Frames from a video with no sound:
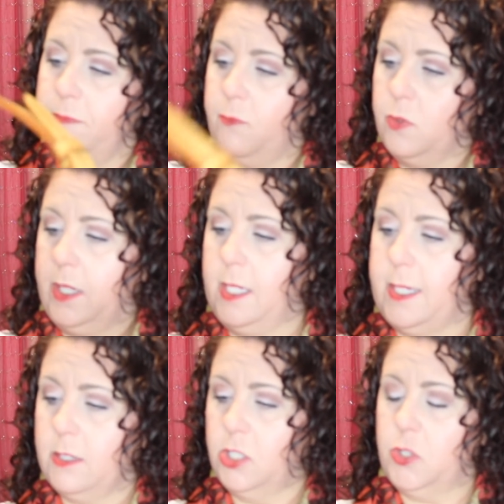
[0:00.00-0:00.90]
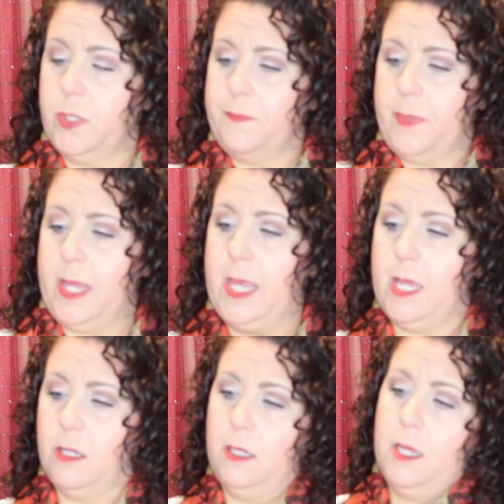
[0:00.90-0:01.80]
We'll get down to it.
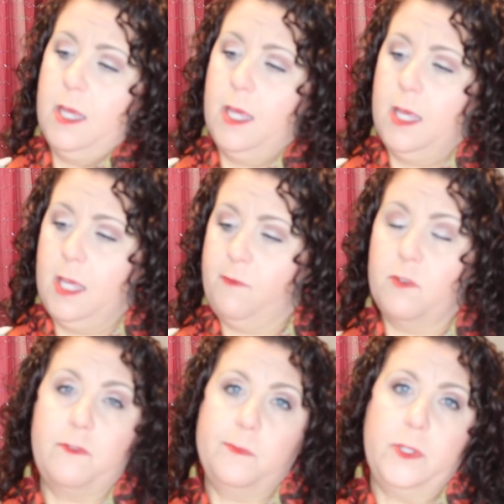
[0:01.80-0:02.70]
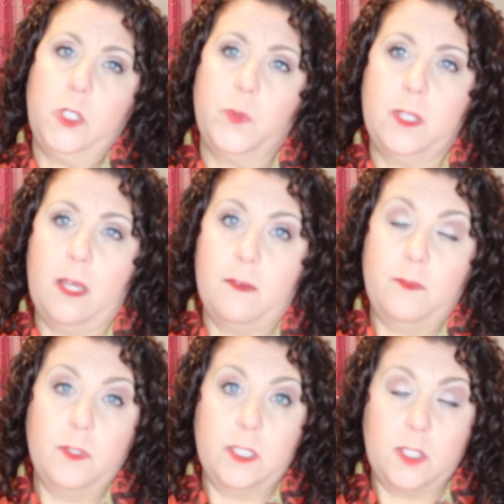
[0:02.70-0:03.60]
And if you're familiar
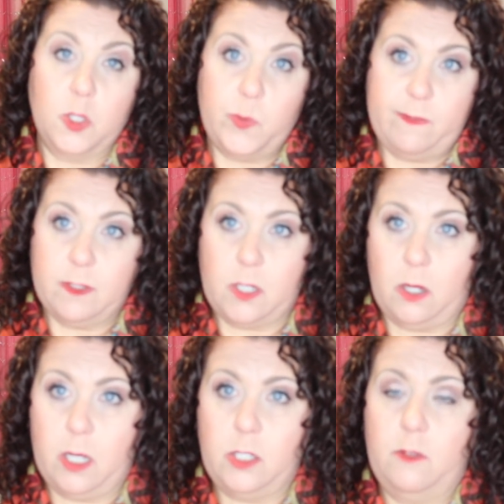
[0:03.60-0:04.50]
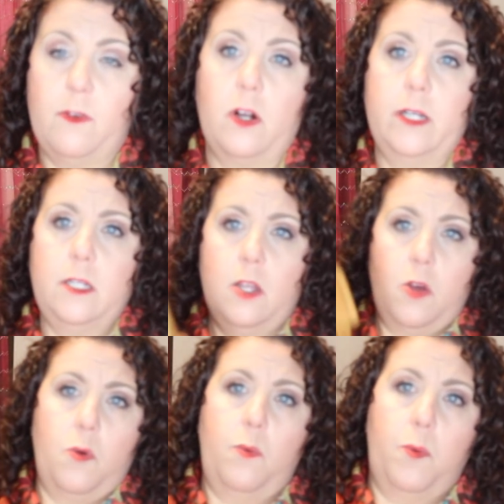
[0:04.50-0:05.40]
with Louis Vuitton, you already
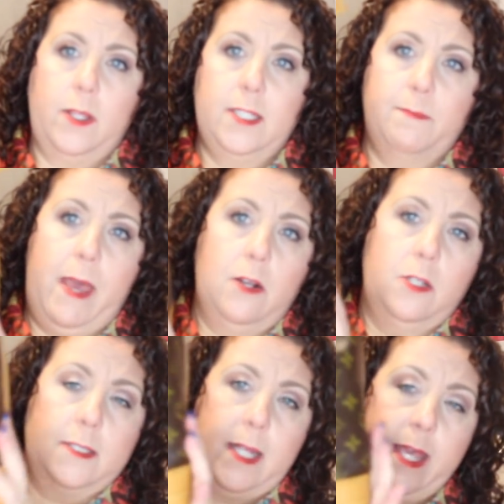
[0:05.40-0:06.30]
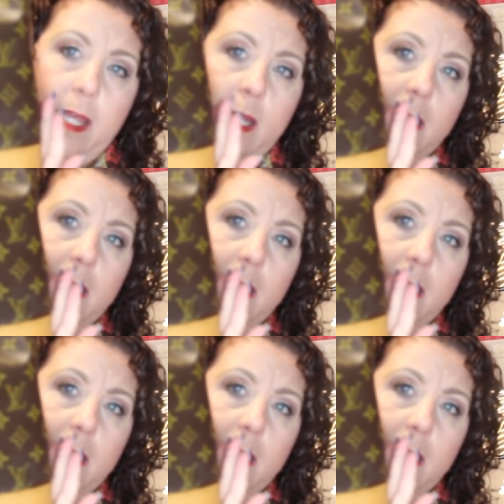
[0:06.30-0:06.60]
know what this bag looks like.